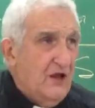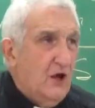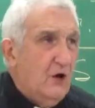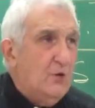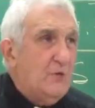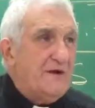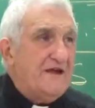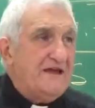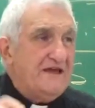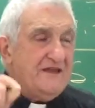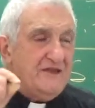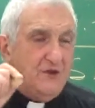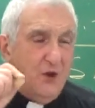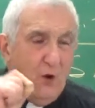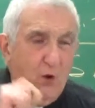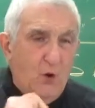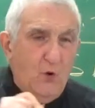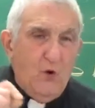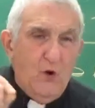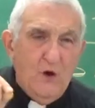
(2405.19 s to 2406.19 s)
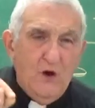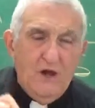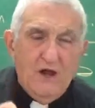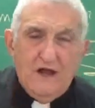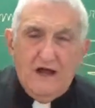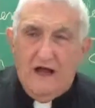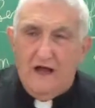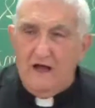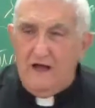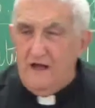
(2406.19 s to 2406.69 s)
We know,
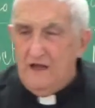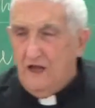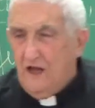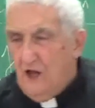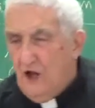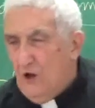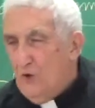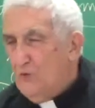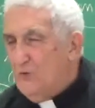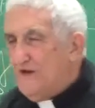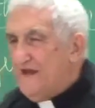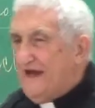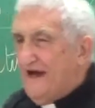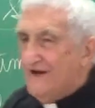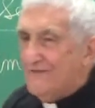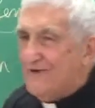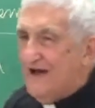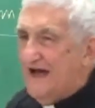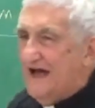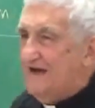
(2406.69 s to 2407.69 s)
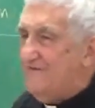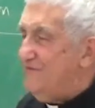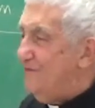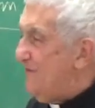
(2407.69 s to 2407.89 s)
we arrive,